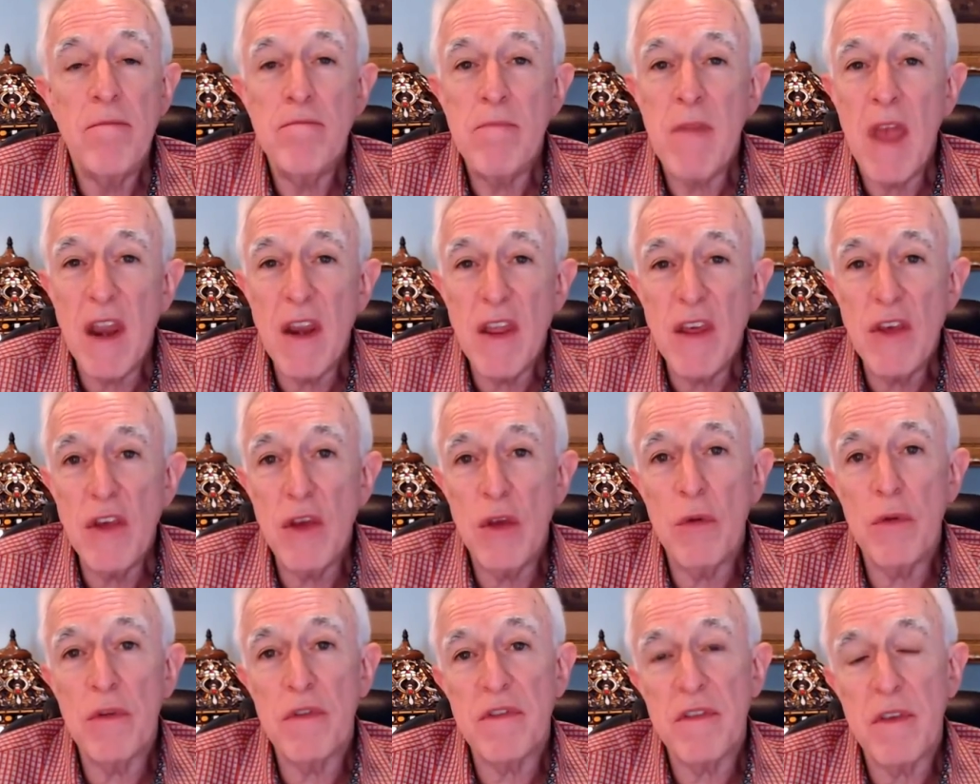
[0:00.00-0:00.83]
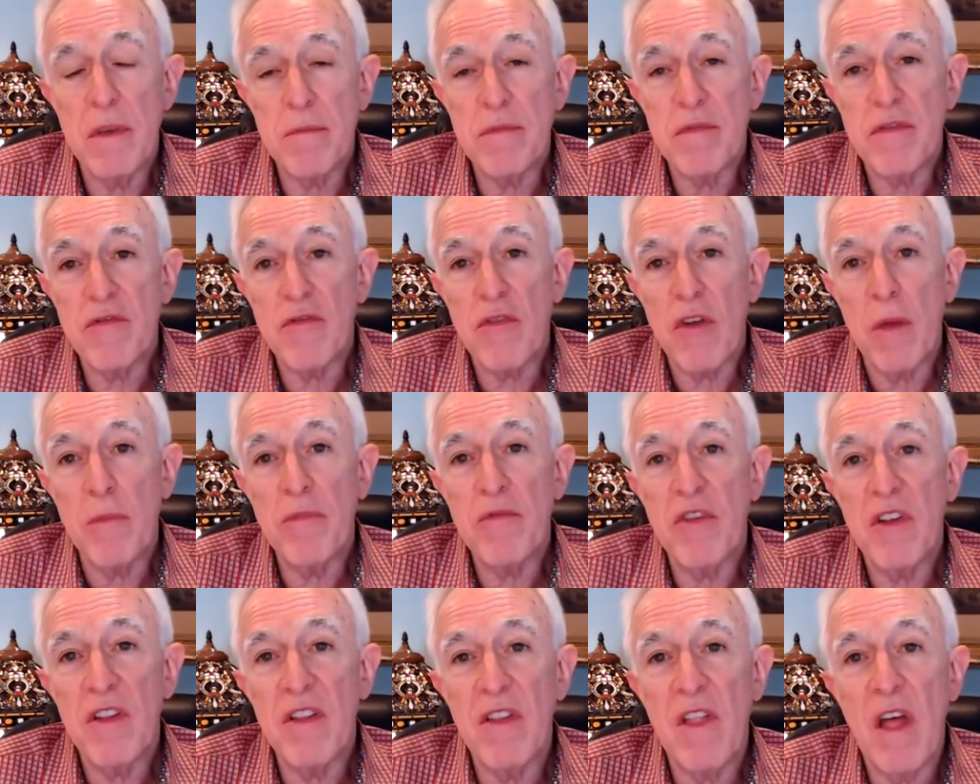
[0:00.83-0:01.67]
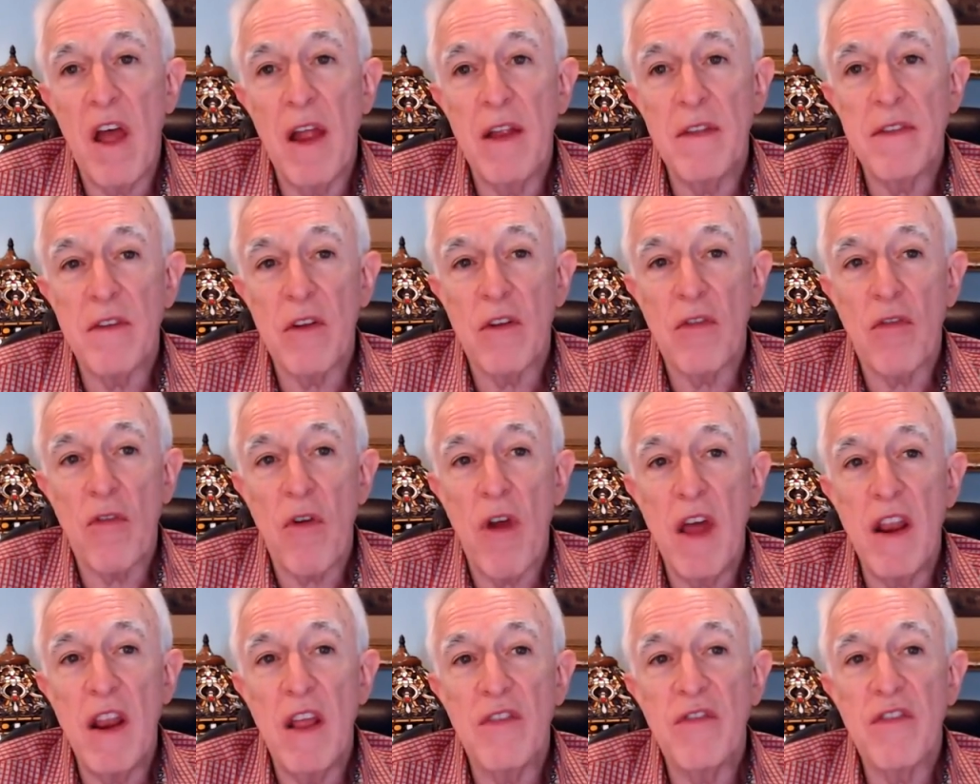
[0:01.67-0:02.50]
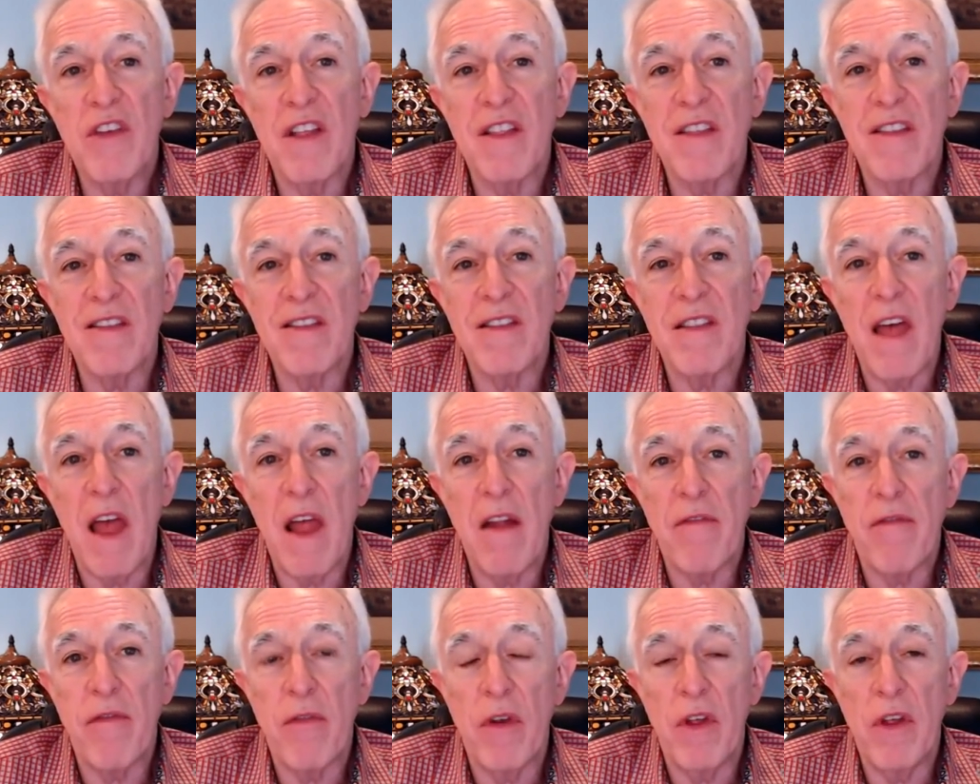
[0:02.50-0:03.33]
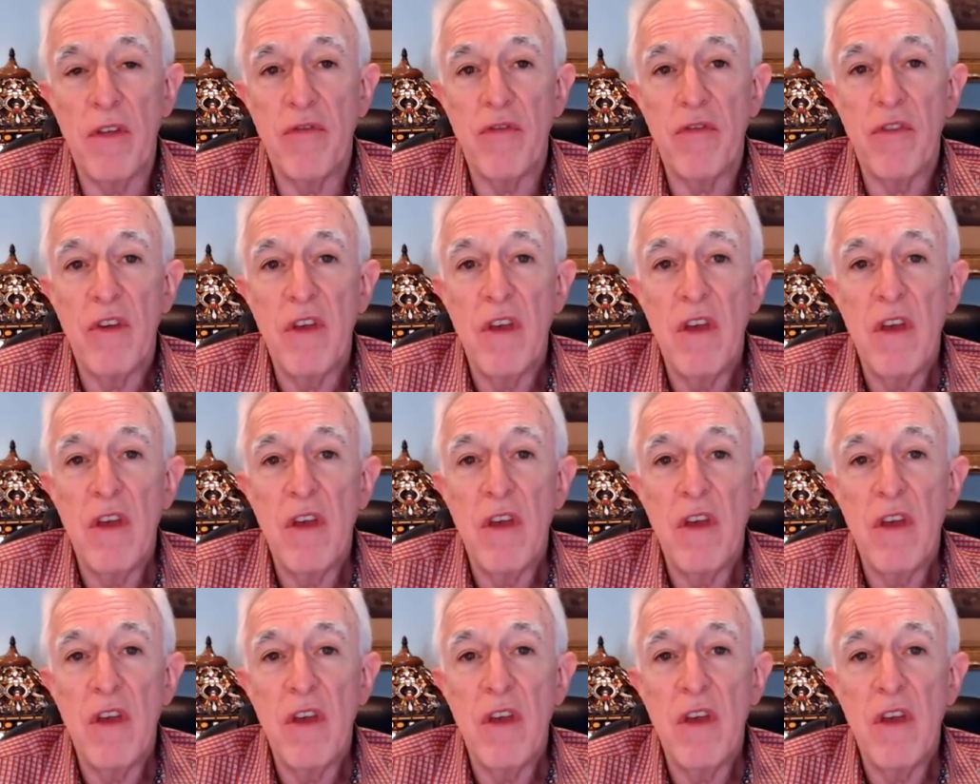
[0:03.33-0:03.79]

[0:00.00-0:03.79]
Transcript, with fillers: Many use subscription lines of credit to leverage